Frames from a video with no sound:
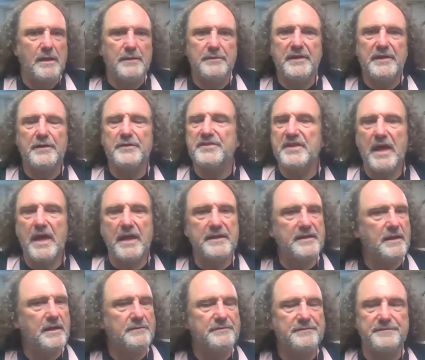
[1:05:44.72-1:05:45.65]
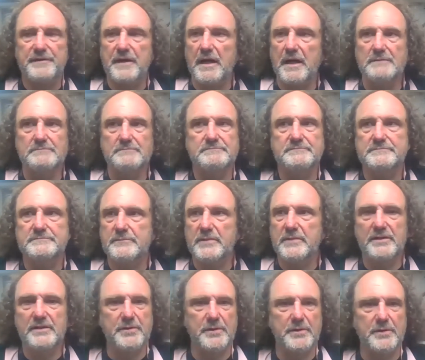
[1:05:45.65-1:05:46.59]
There's not enough.
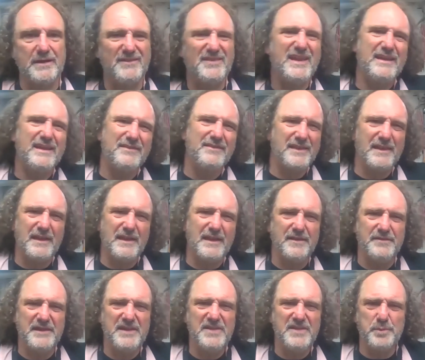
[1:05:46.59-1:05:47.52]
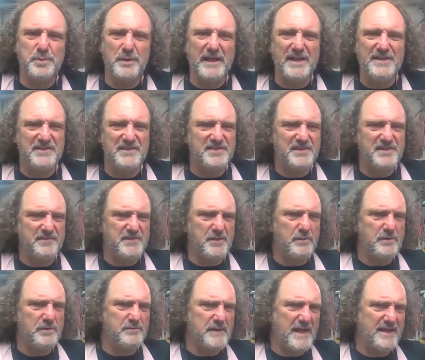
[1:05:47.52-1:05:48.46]
We don't do enough. These blades and stuff that
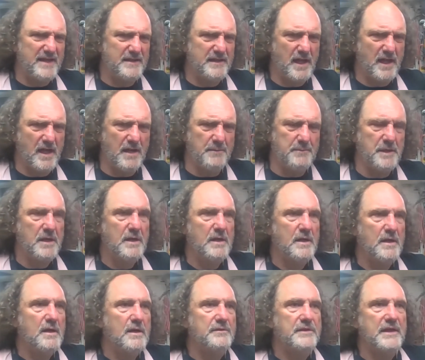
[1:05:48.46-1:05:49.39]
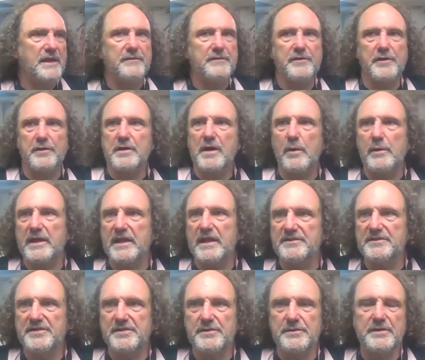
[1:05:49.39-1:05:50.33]
we've made, they're going
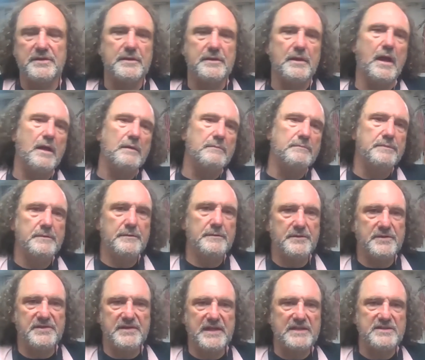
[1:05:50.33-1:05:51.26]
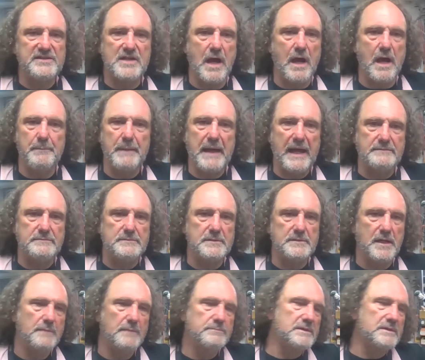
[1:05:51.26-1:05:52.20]
into the stage combat
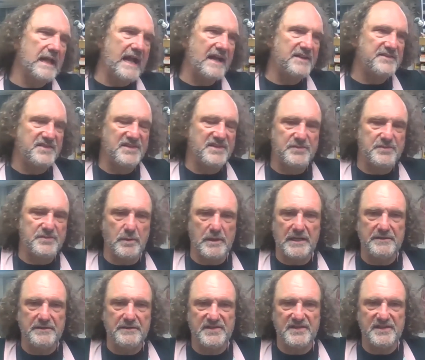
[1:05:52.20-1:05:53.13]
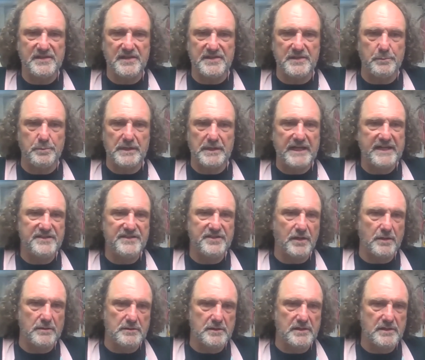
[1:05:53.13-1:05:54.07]
classes. When I see that the blades
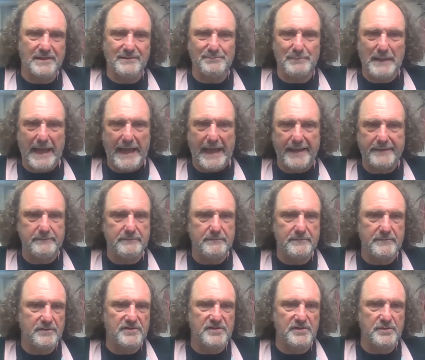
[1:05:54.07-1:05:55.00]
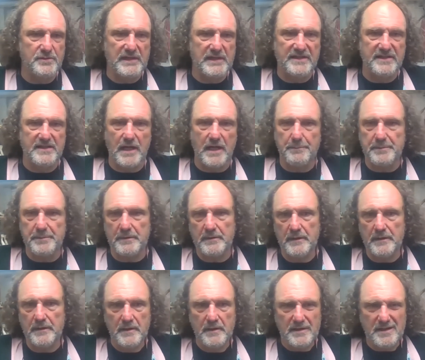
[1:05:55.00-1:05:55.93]
are looking bad, they're too dinged up.
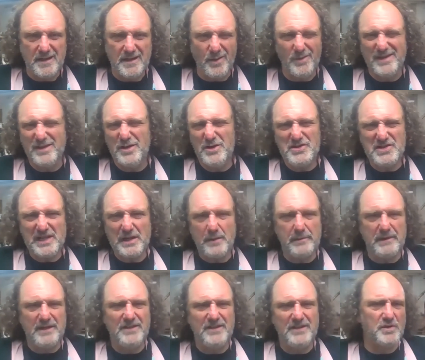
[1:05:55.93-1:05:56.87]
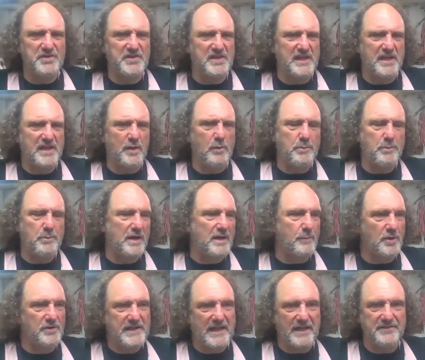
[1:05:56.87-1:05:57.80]
Usually at least once a year we bring
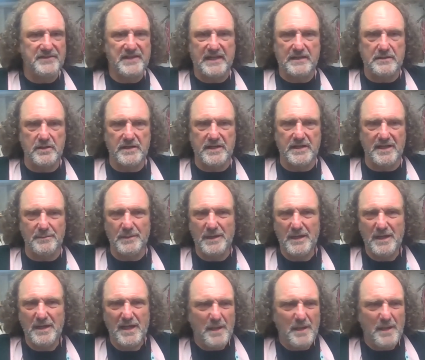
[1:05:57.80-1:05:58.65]
them all down, take a look at them.